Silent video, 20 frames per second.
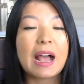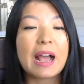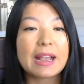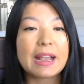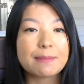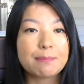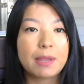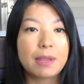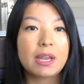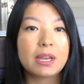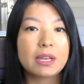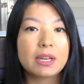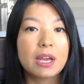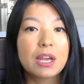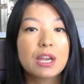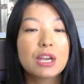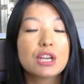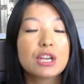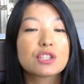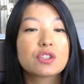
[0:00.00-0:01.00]
I made.
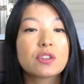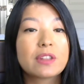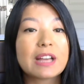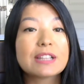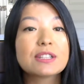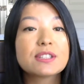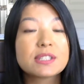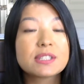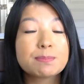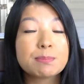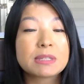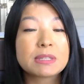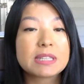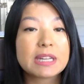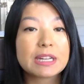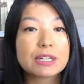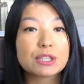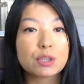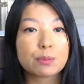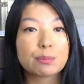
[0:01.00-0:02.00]
So that's
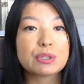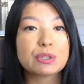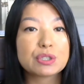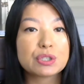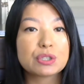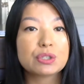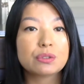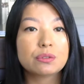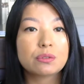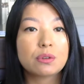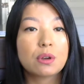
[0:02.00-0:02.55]
mistake number 2.